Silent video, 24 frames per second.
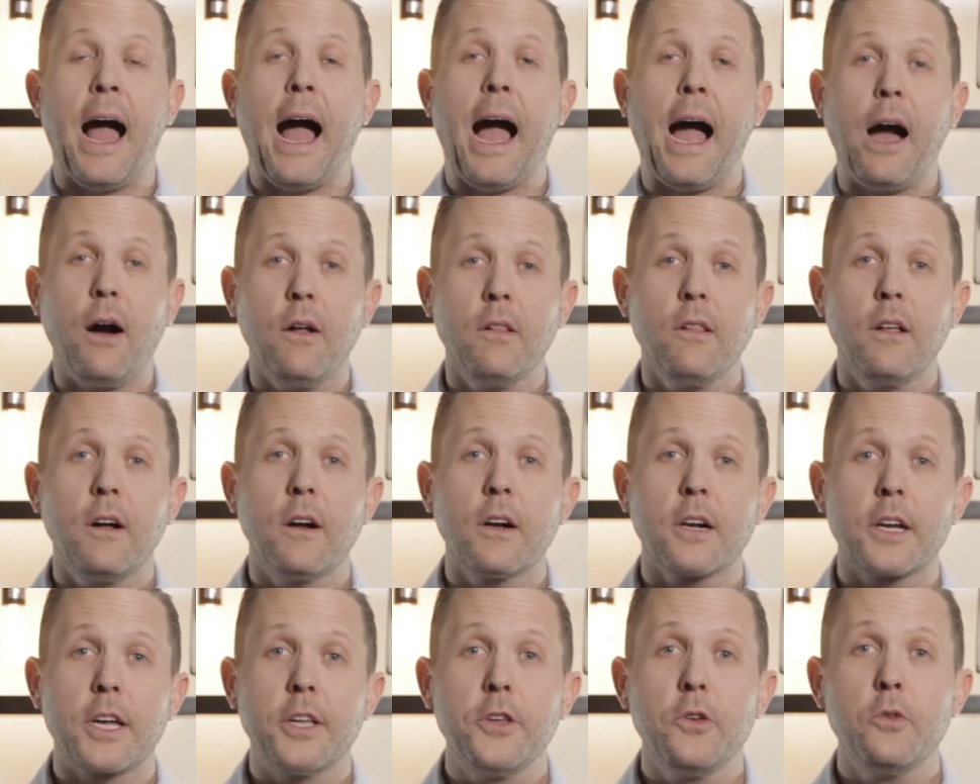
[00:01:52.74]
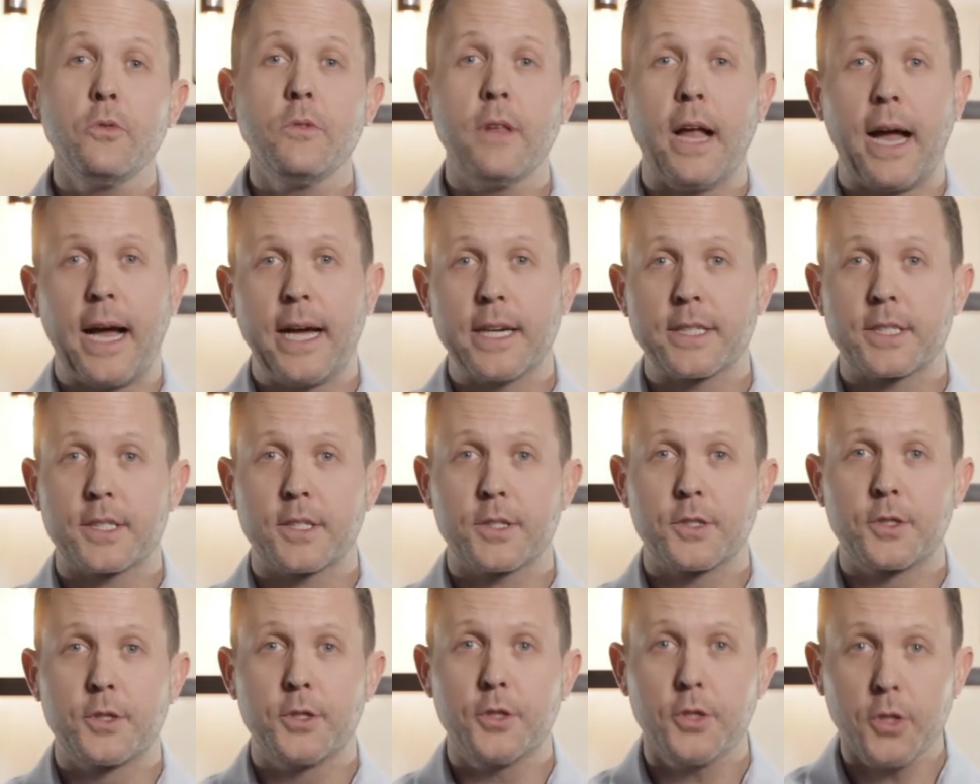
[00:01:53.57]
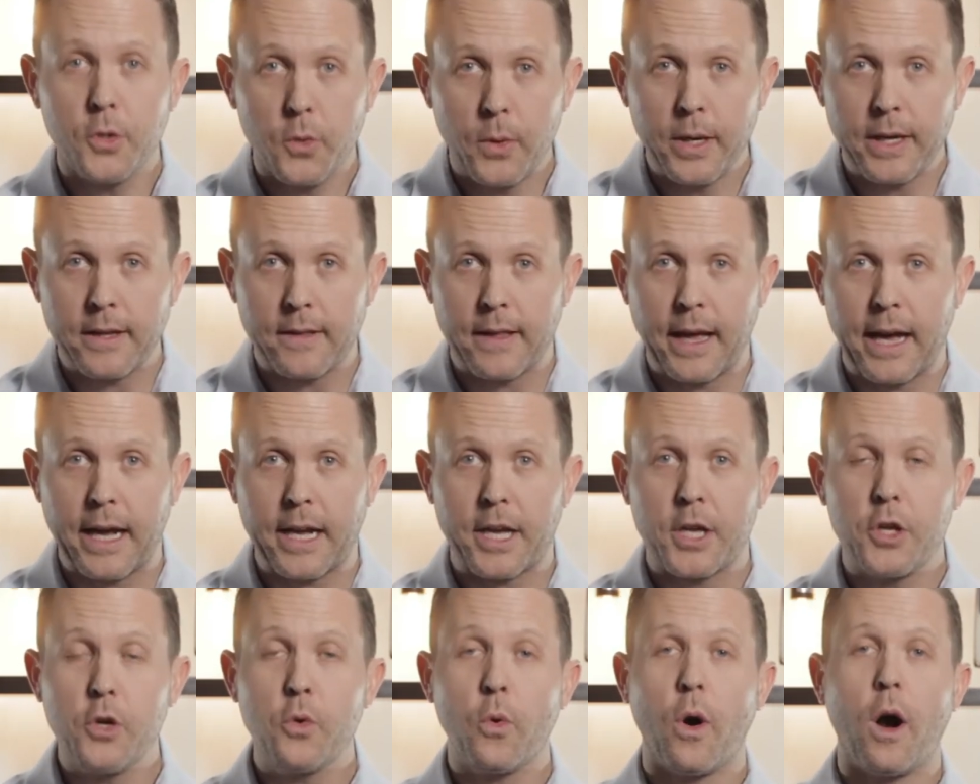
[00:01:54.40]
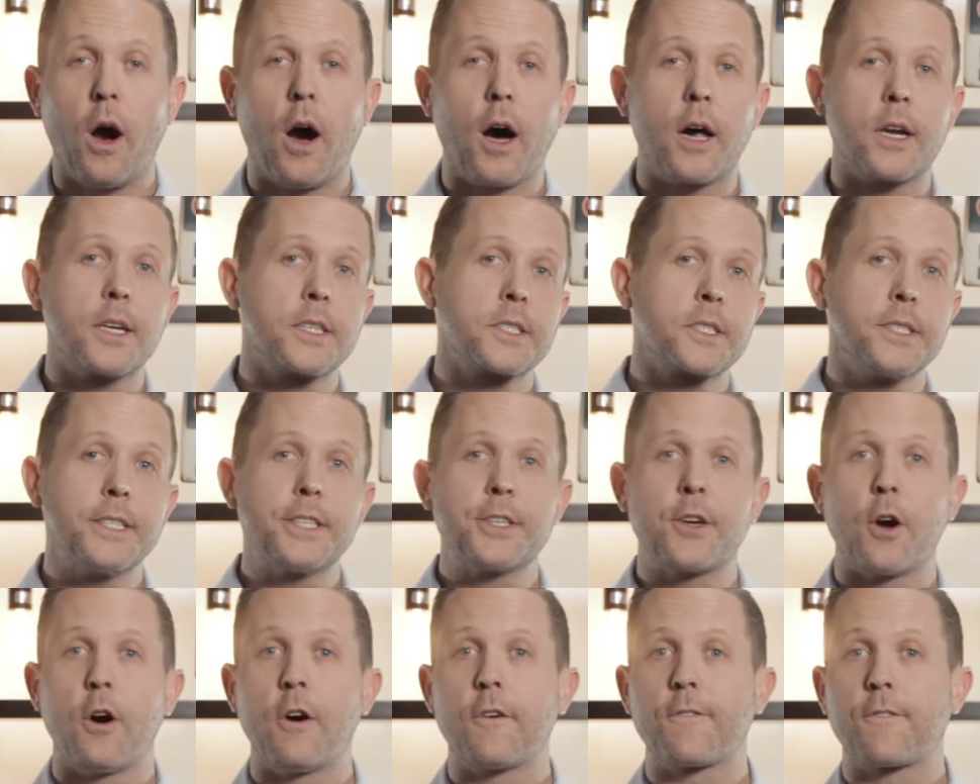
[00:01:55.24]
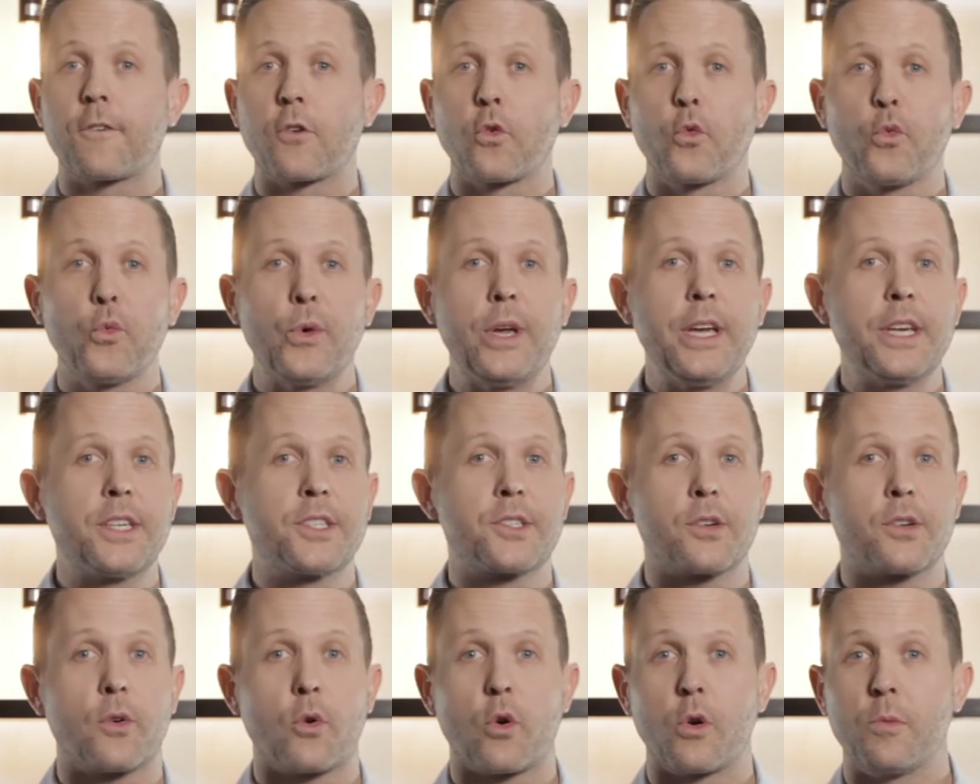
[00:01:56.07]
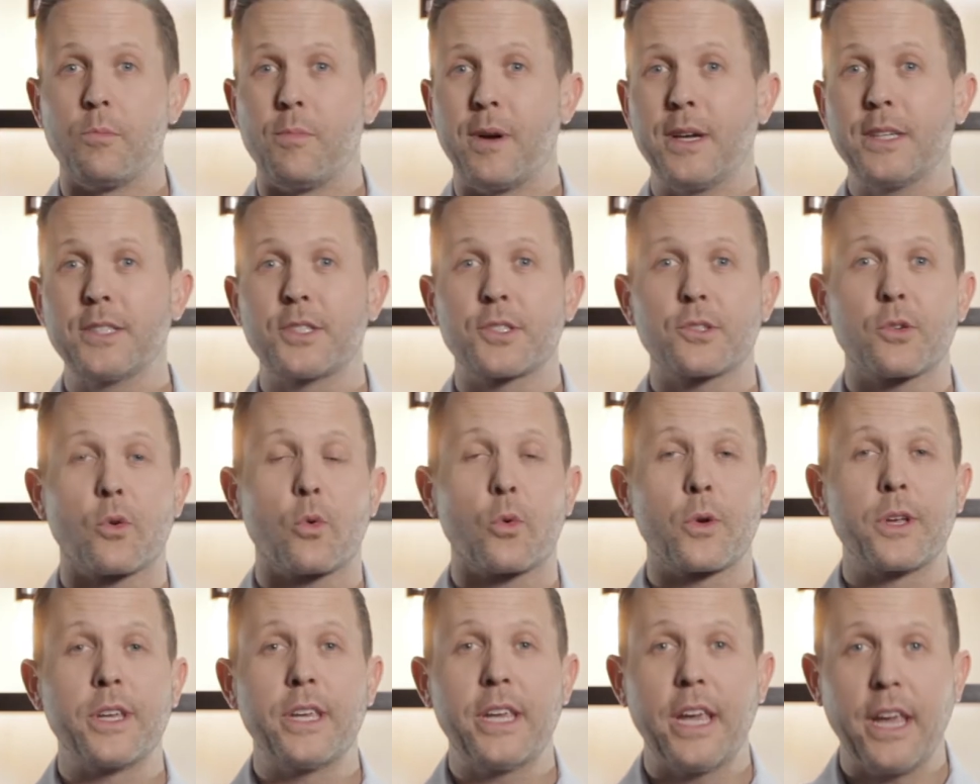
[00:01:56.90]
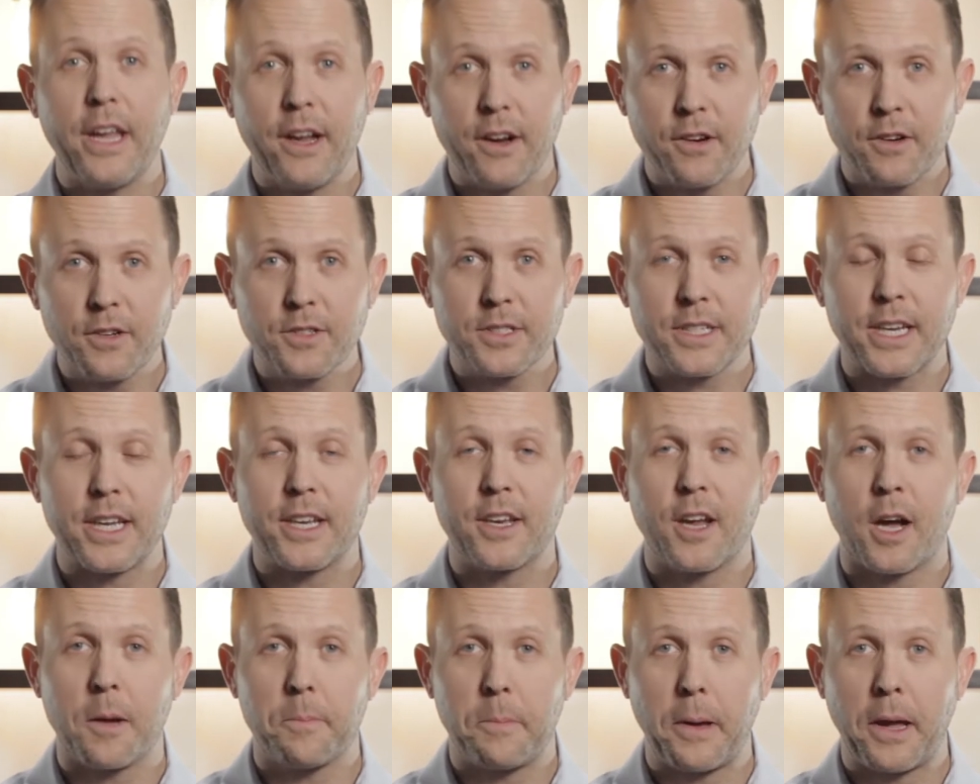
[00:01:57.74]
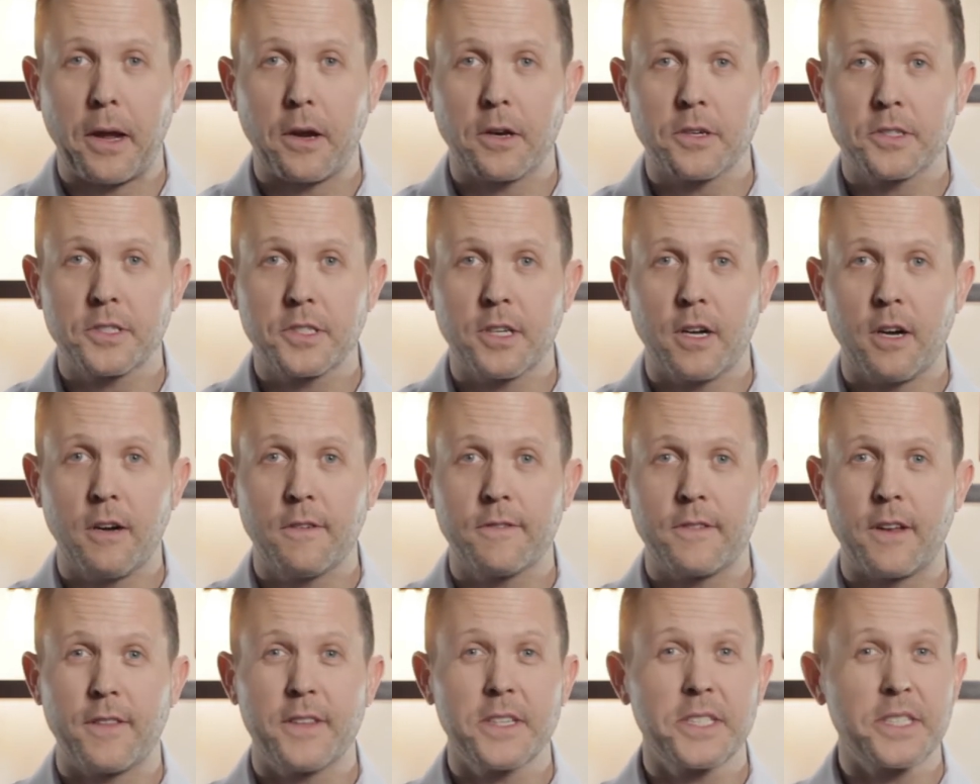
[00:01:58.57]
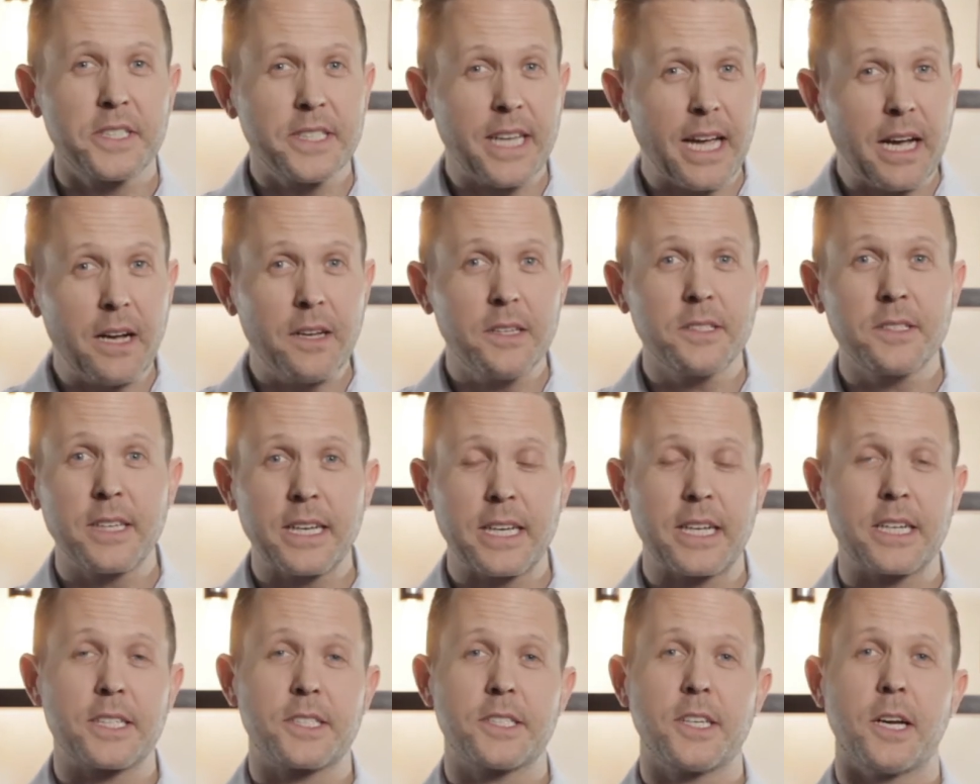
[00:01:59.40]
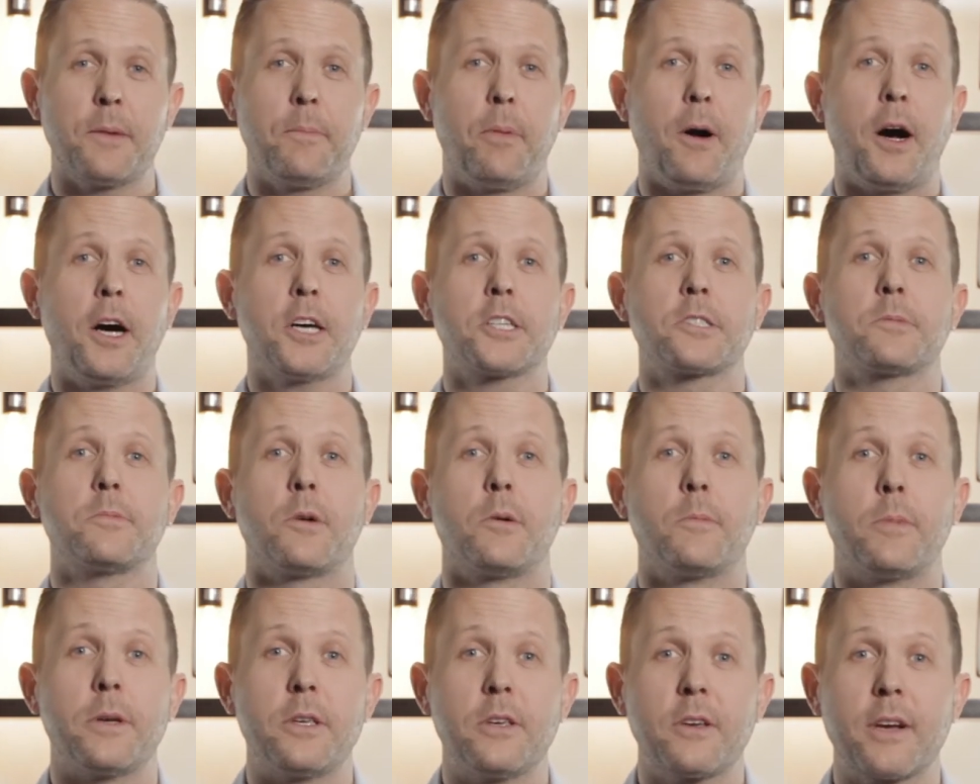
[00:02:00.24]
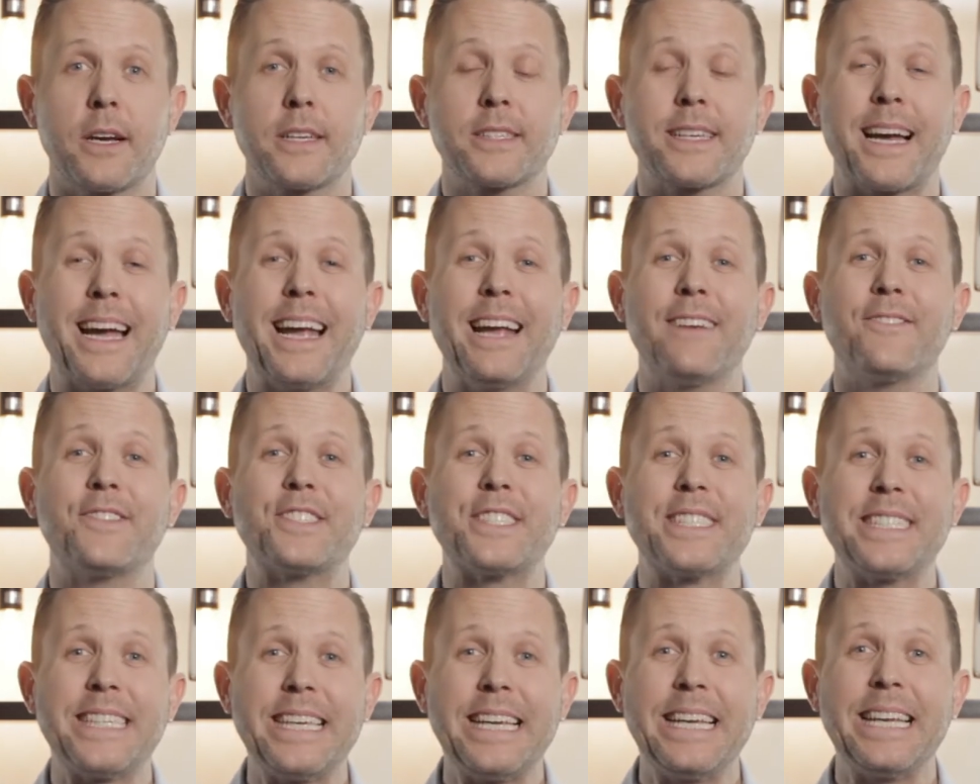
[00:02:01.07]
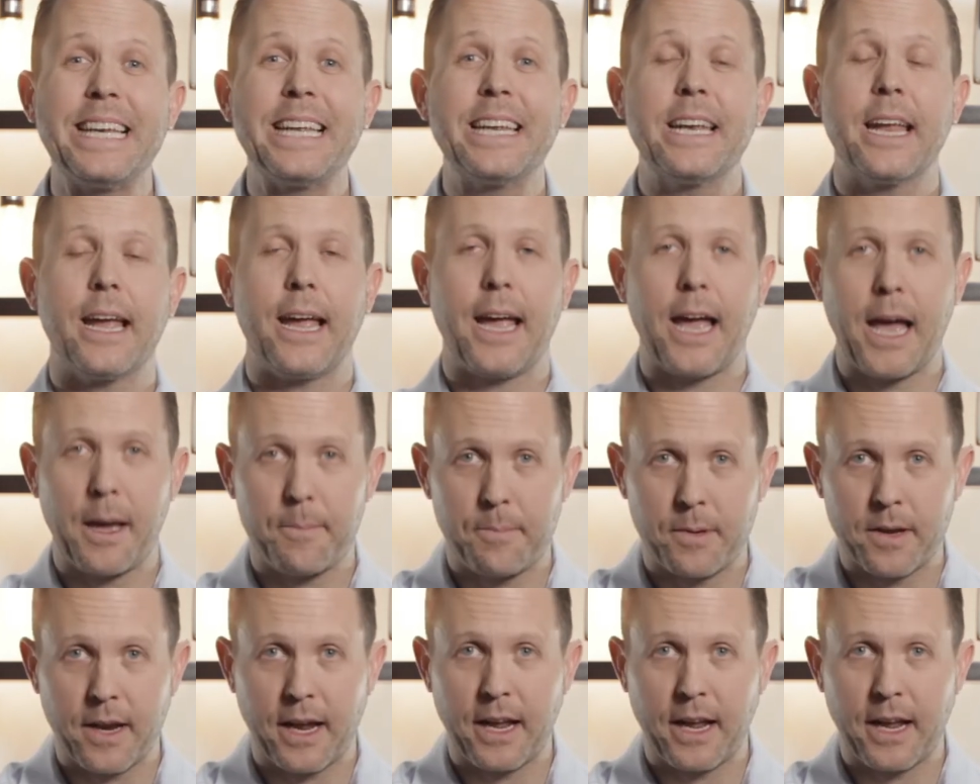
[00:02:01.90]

How long can you last doing that? Can you honestly go for weeks or months or years and not pay yourself? Now this sounds like it's not possible, but you guys, I have seen it happen. I